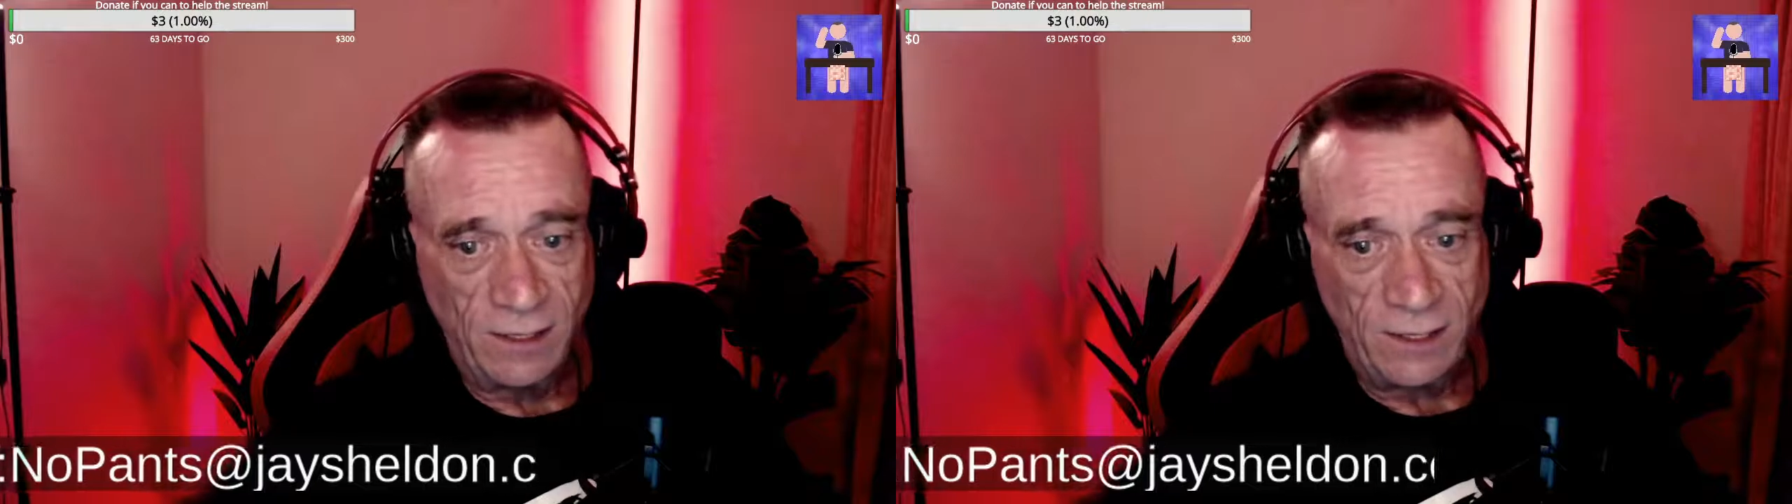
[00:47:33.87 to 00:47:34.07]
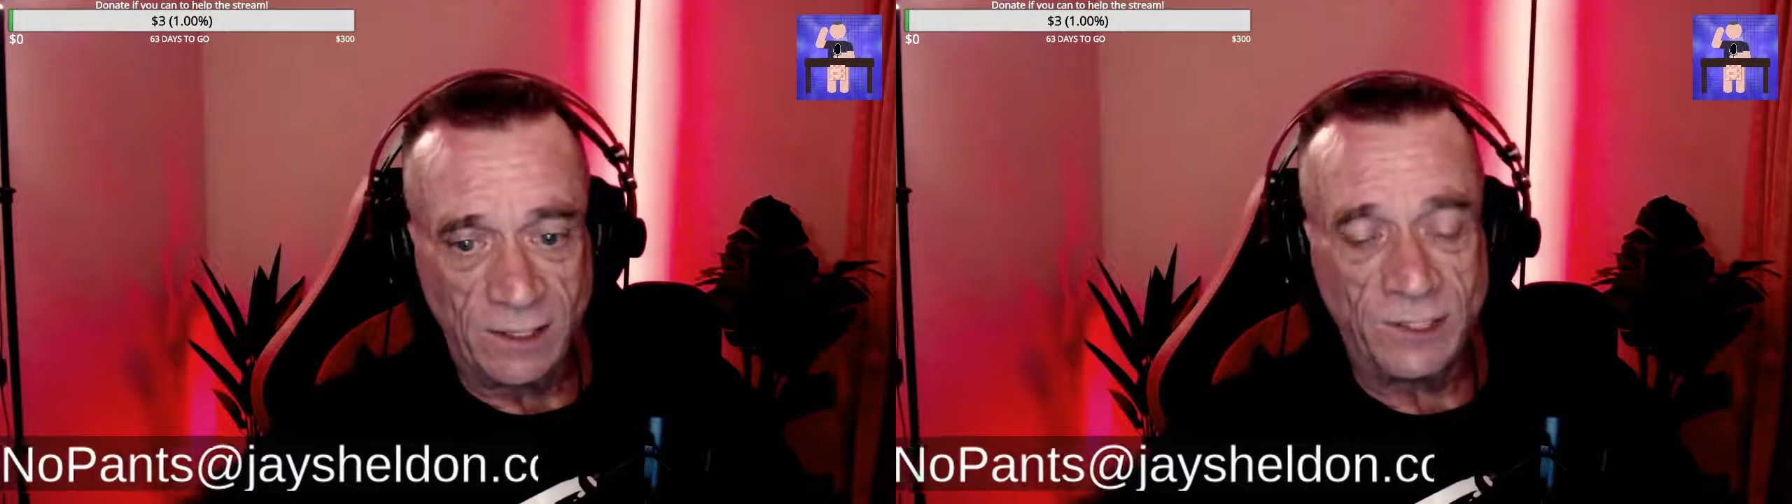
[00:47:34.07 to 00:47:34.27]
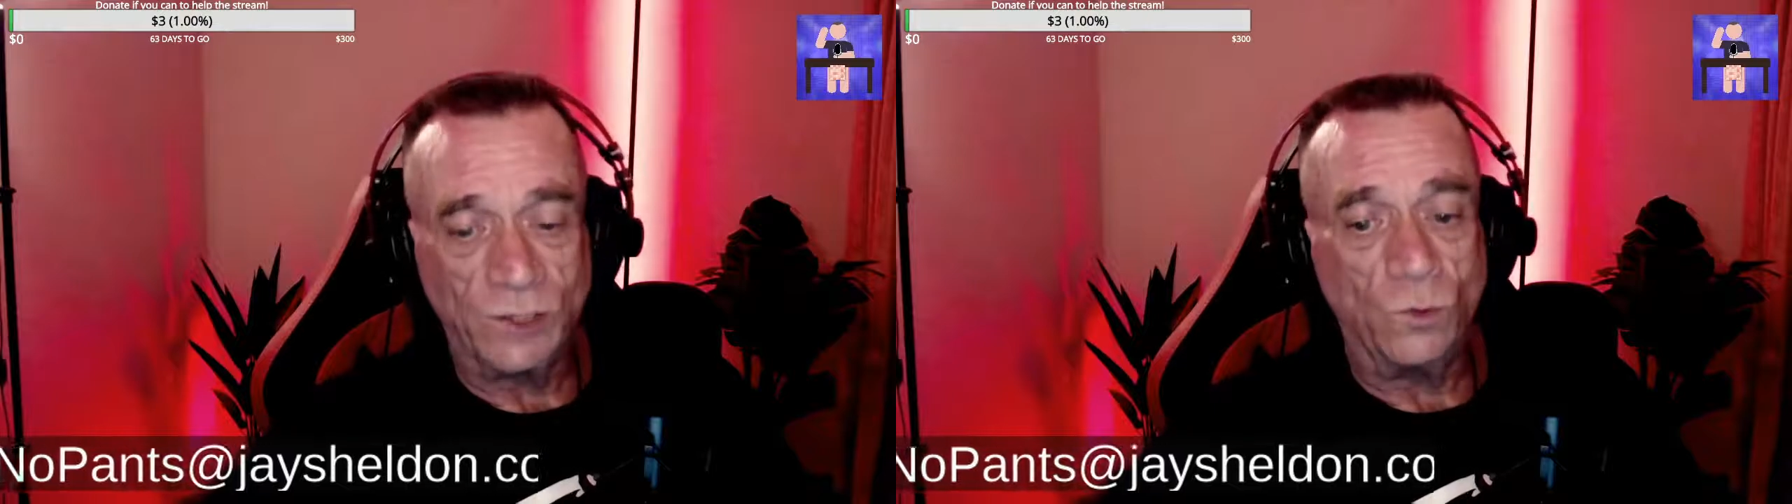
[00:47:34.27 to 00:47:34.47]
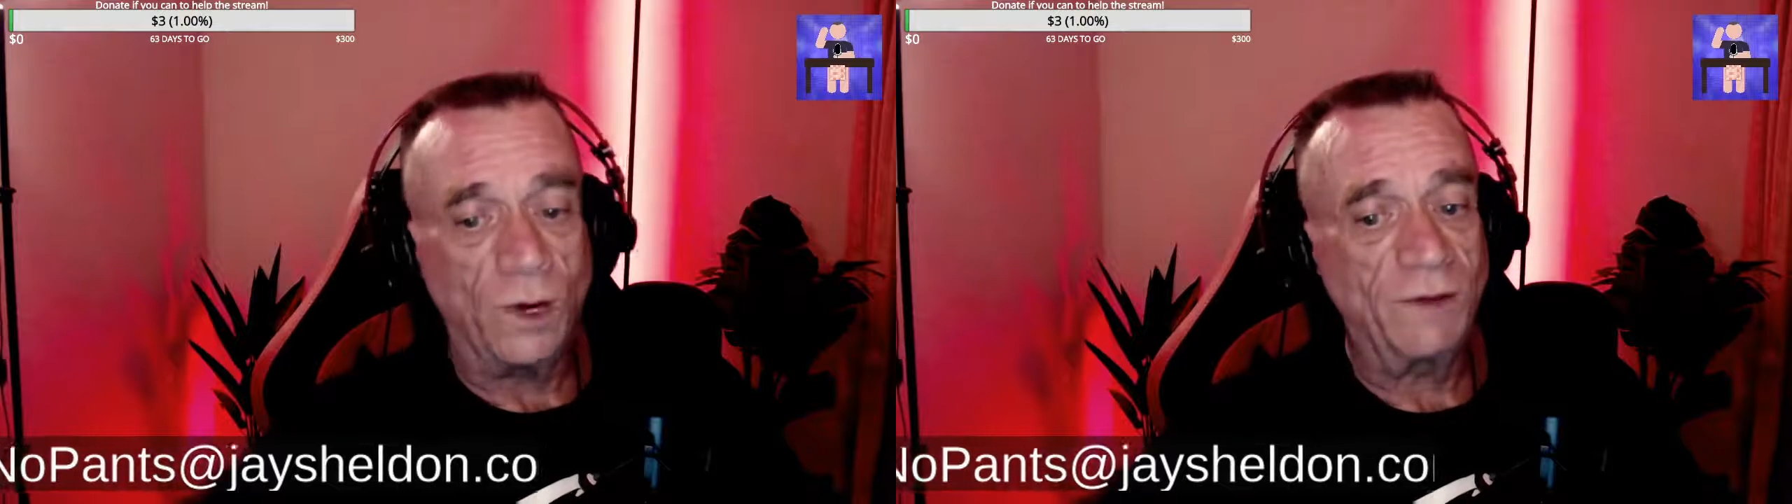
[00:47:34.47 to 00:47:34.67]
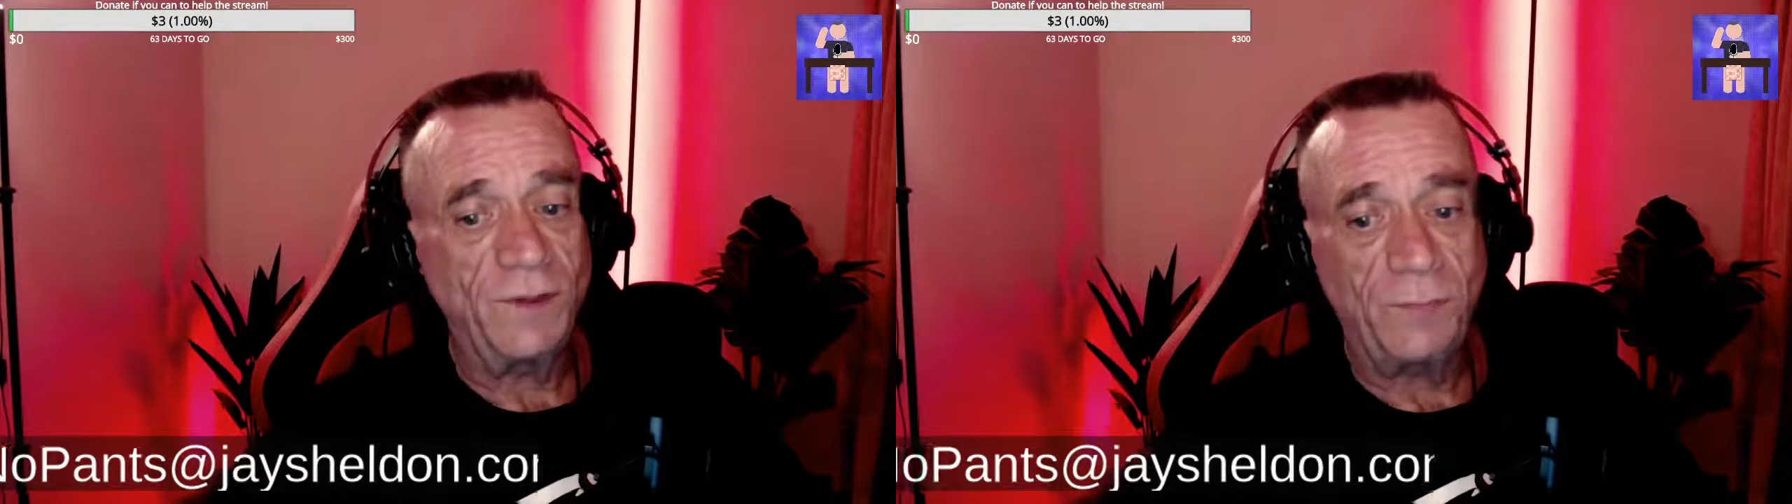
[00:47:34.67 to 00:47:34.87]
until one
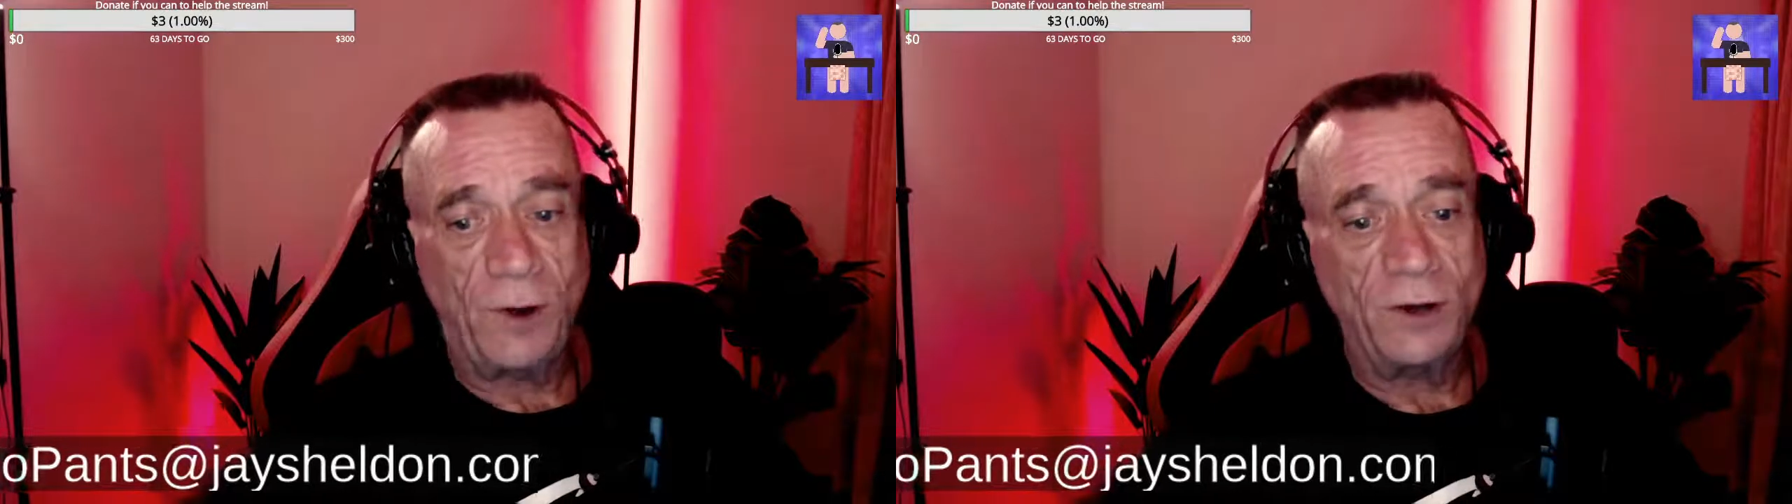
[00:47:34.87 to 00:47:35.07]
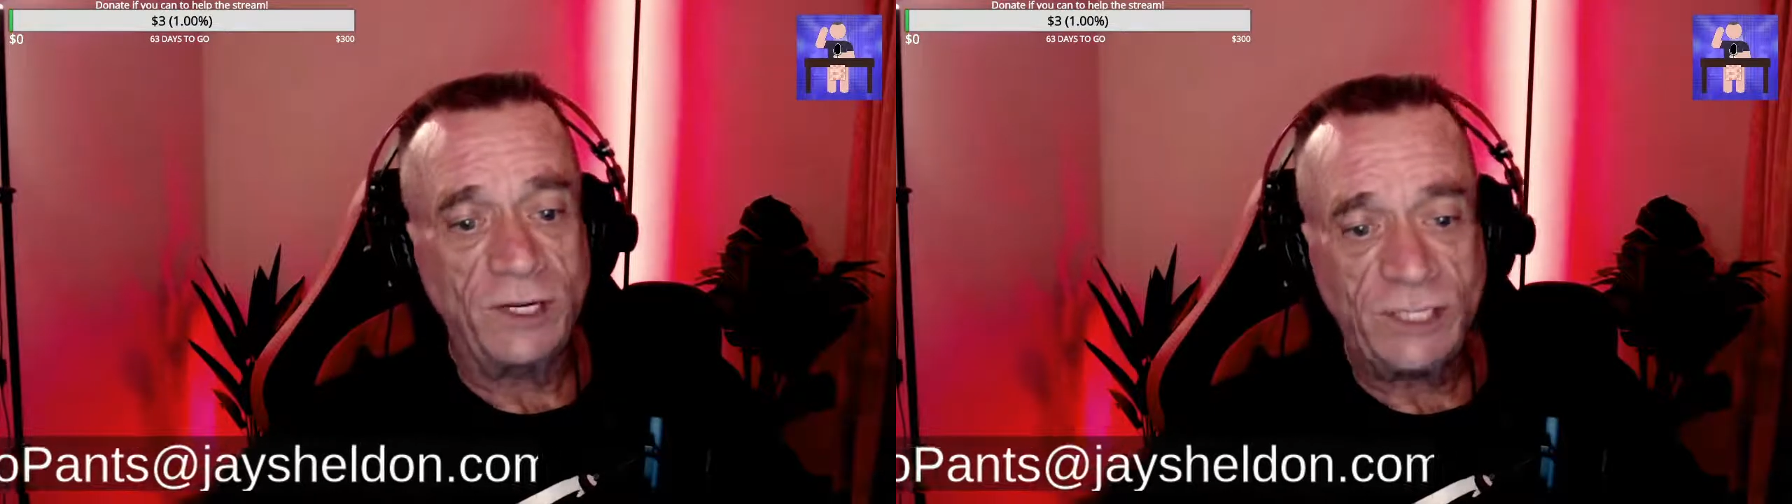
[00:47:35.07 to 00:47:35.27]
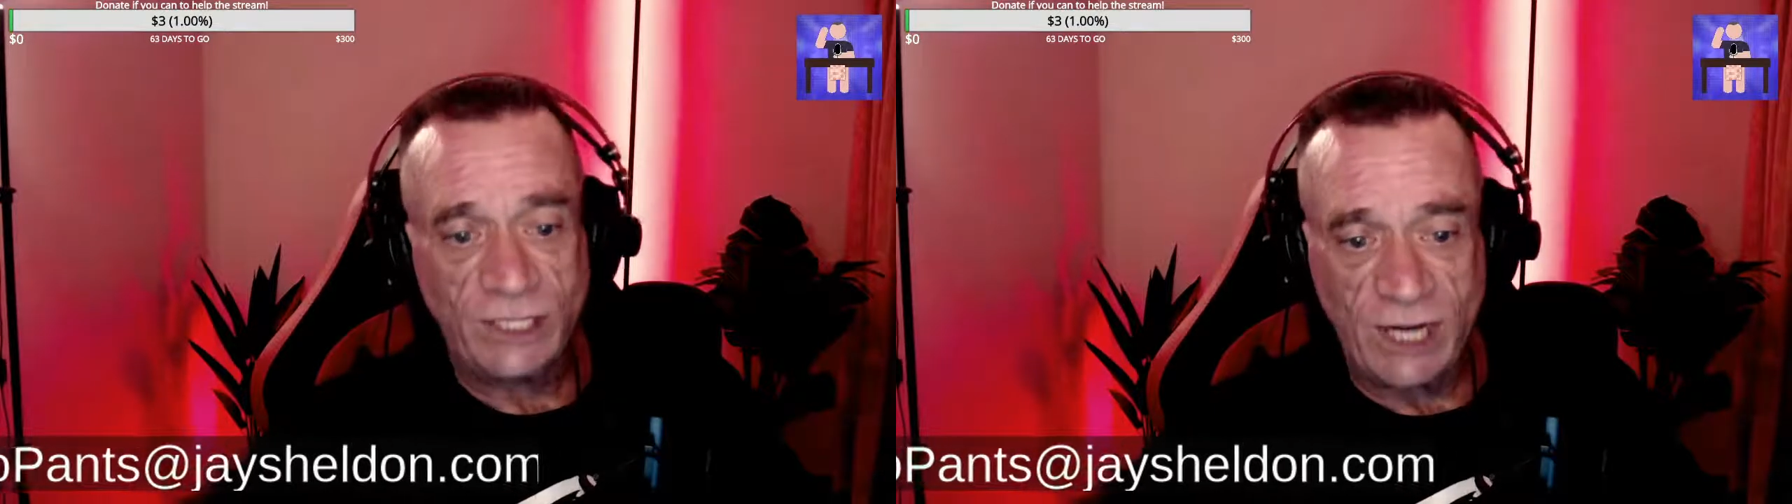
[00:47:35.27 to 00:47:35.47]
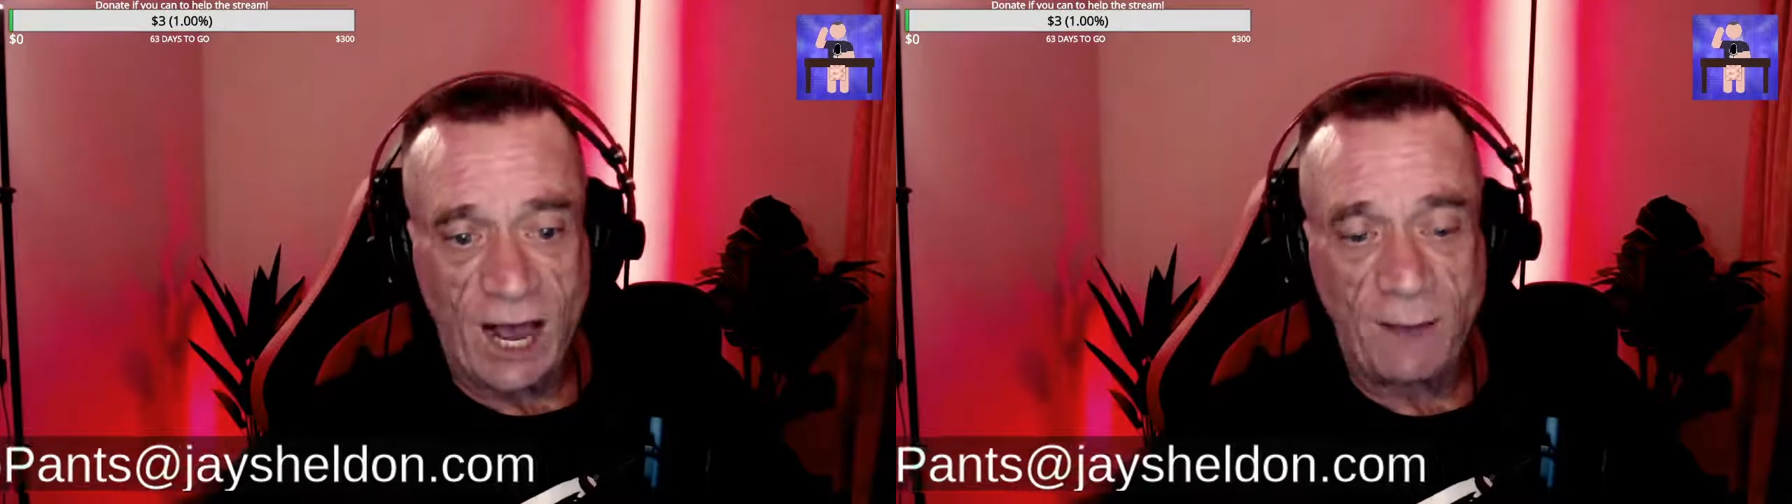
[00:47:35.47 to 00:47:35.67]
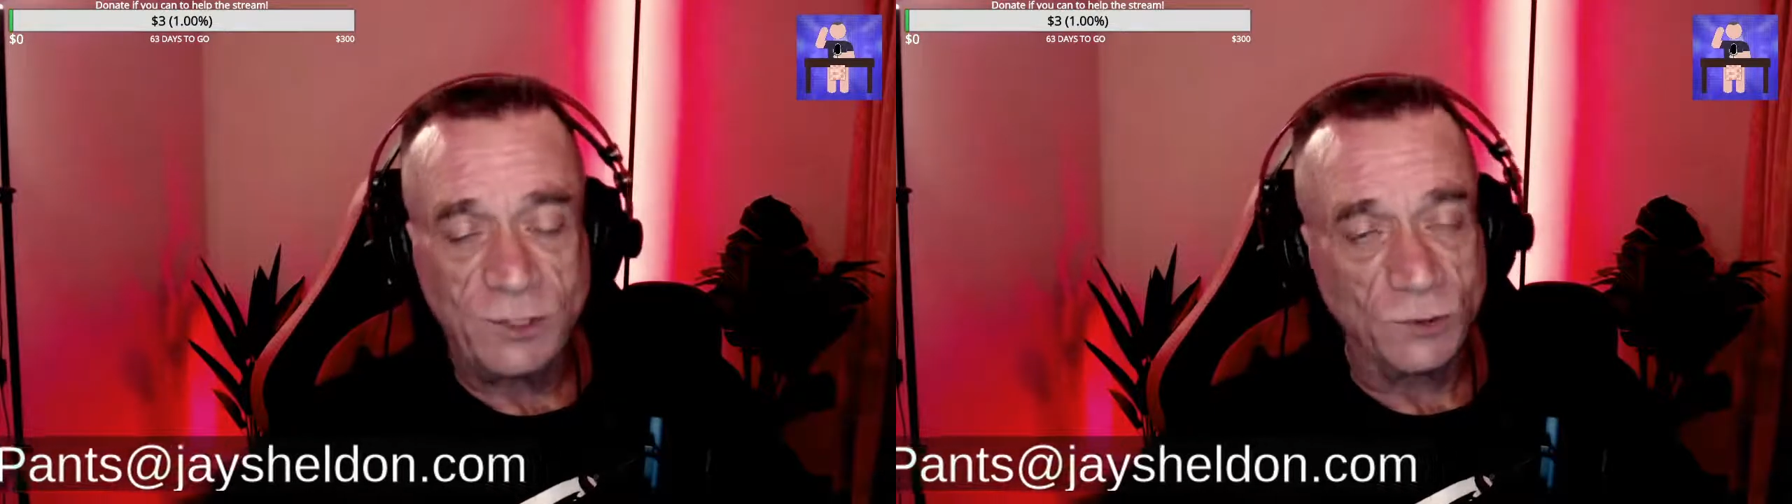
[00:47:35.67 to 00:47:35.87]
of the parties
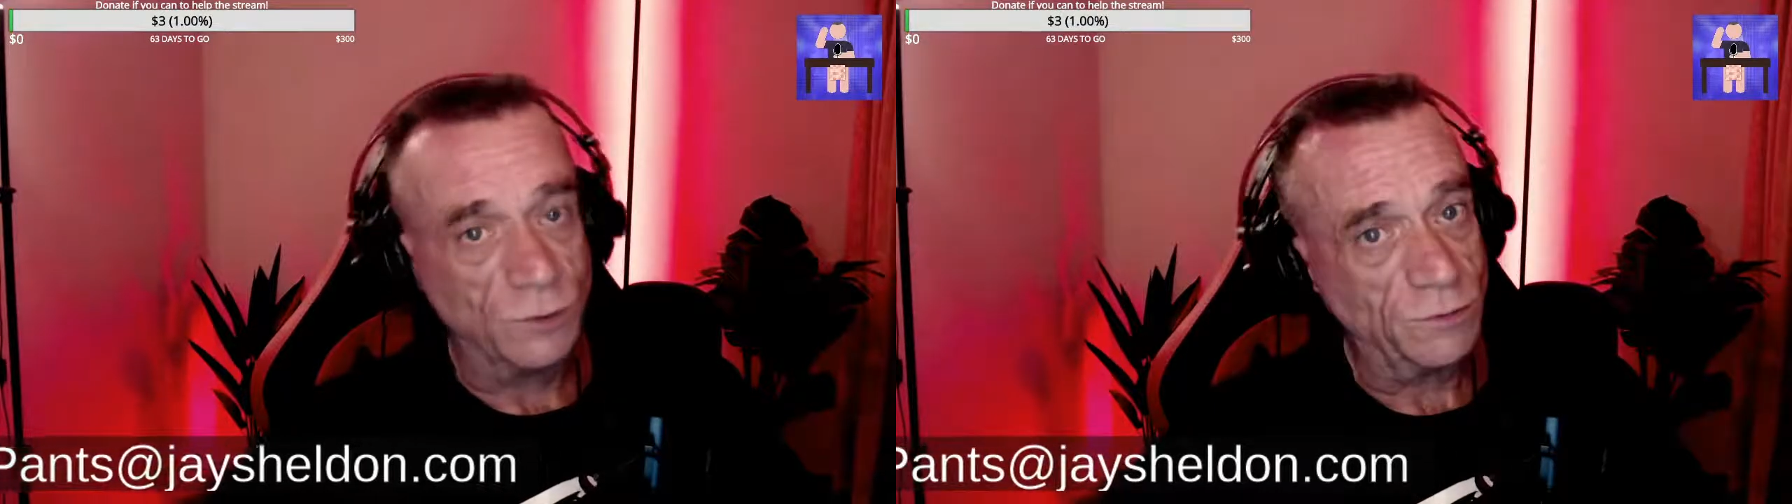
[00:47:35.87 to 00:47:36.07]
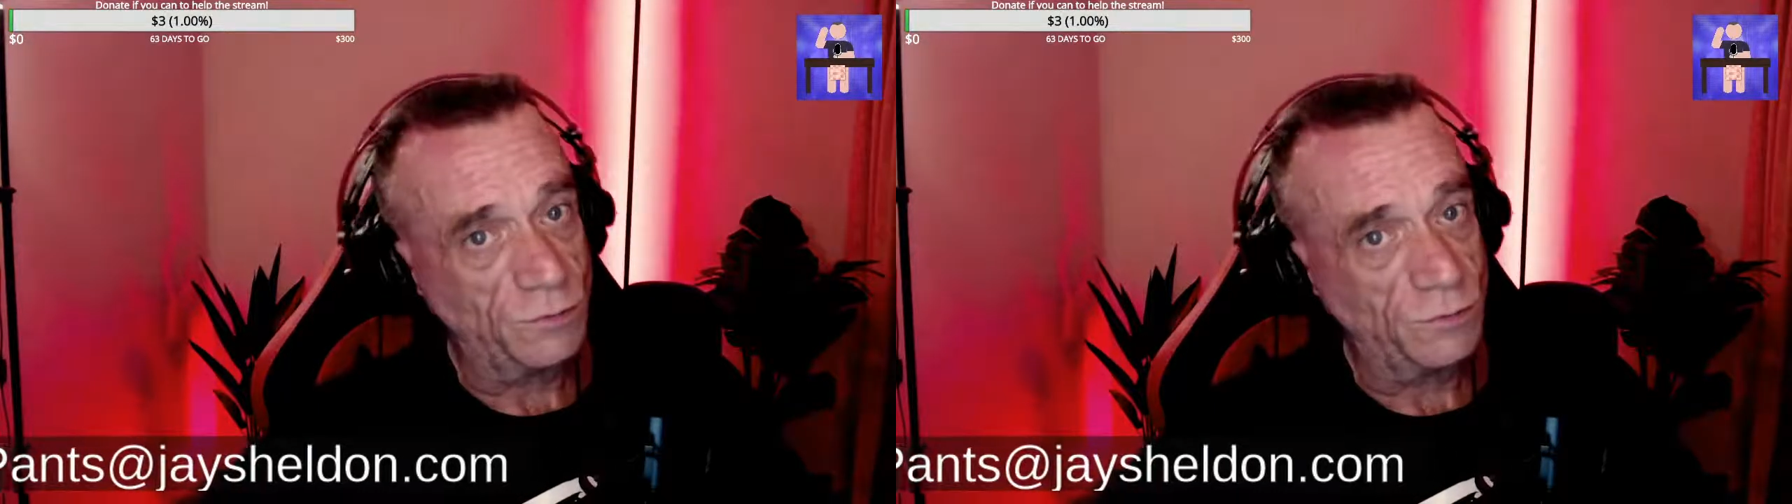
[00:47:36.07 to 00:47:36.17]
stops or